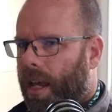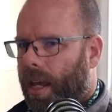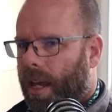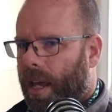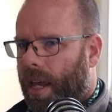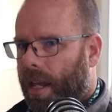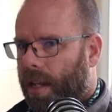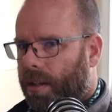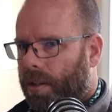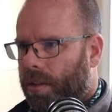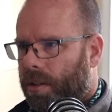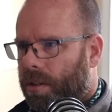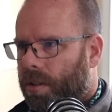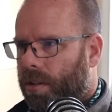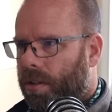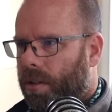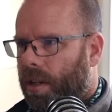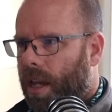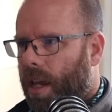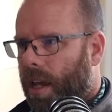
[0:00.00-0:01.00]
and
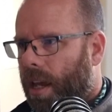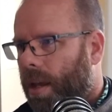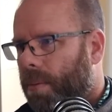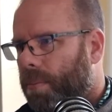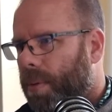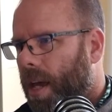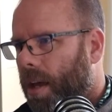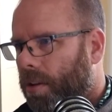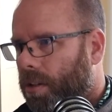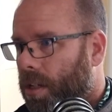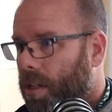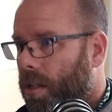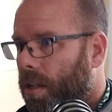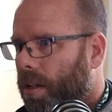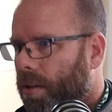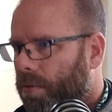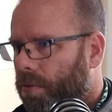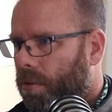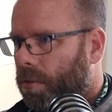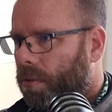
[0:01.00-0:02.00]
be able to
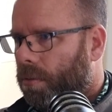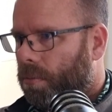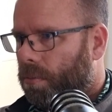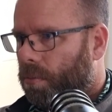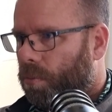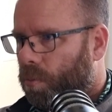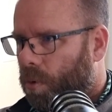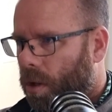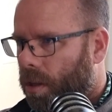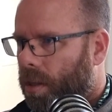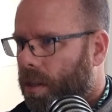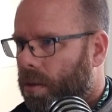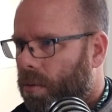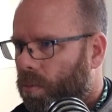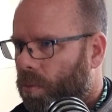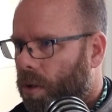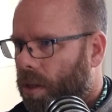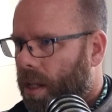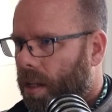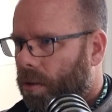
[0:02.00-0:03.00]
deliver
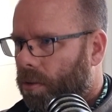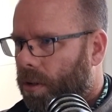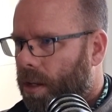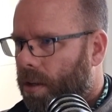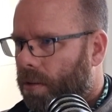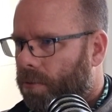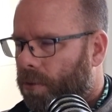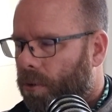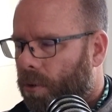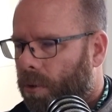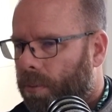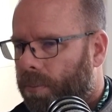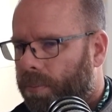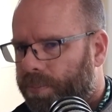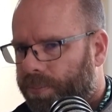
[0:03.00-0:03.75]
what they're looking for.